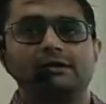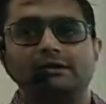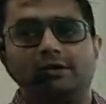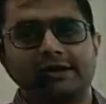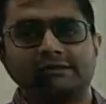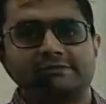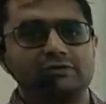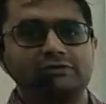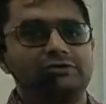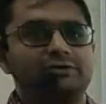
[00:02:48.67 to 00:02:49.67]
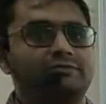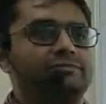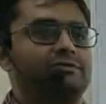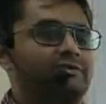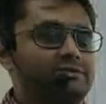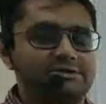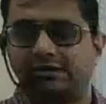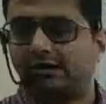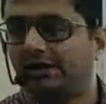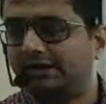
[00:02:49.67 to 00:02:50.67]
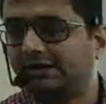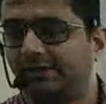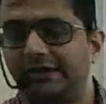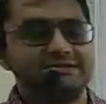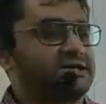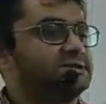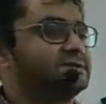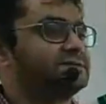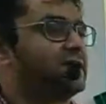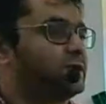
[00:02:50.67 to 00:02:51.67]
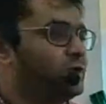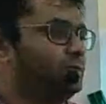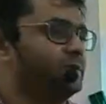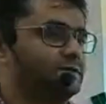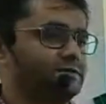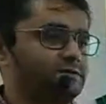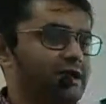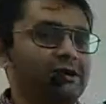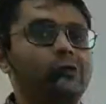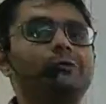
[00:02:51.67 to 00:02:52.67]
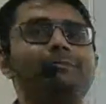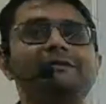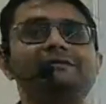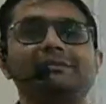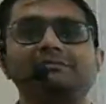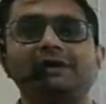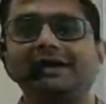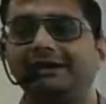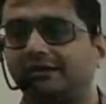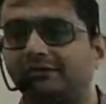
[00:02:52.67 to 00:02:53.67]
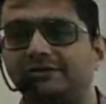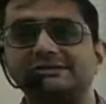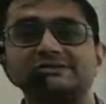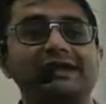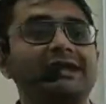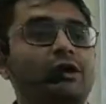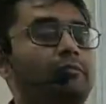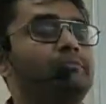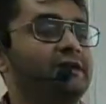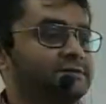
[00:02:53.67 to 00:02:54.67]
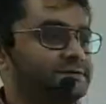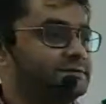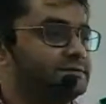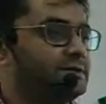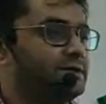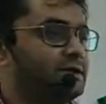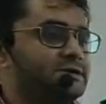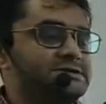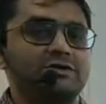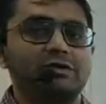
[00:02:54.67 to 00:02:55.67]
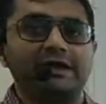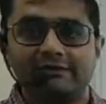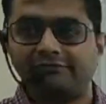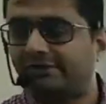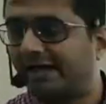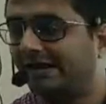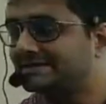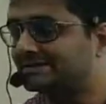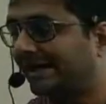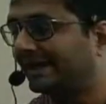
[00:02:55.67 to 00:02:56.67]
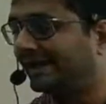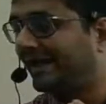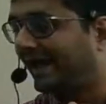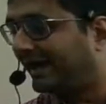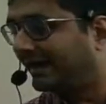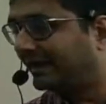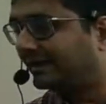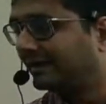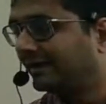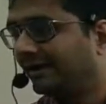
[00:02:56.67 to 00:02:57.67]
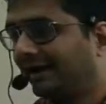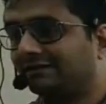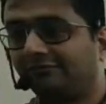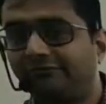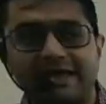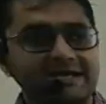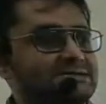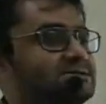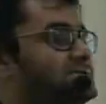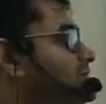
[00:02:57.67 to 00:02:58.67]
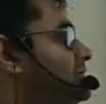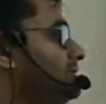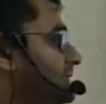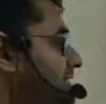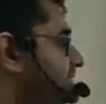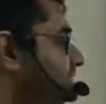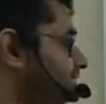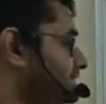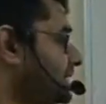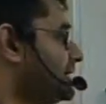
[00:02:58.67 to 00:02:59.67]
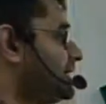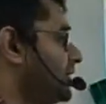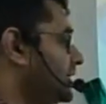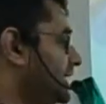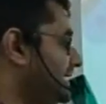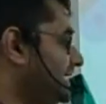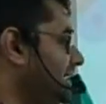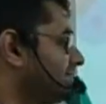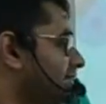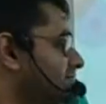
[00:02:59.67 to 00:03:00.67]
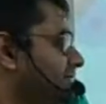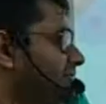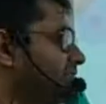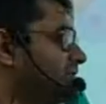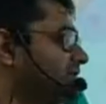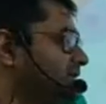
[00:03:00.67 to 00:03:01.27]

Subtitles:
Okay, so ultimately judges are humans. There could be some error which is very obvious. So if there is any error at the face of it, or any other sufficient